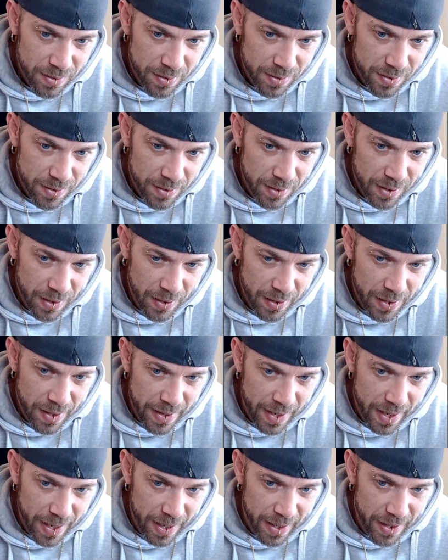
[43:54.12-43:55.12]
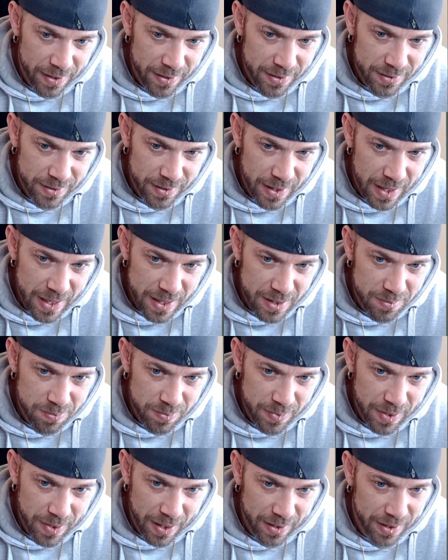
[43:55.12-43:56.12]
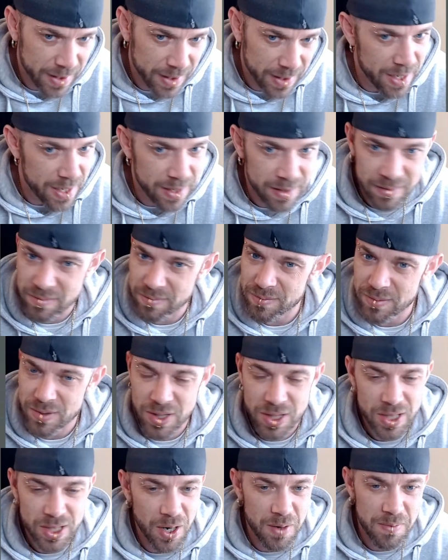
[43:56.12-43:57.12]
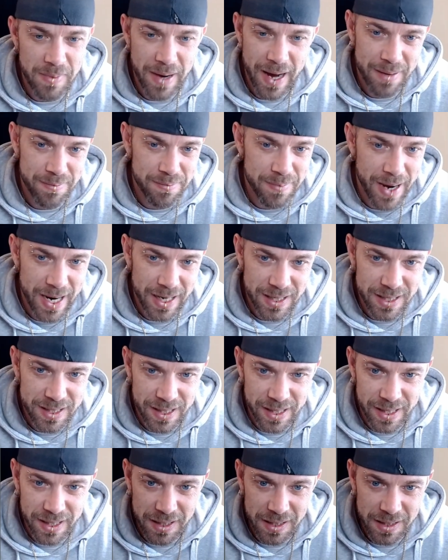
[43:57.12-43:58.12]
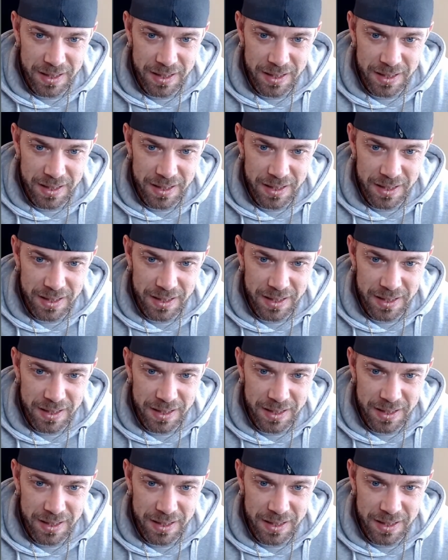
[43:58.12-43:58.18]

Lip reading: I like that. That is, again, so Mad Maxy.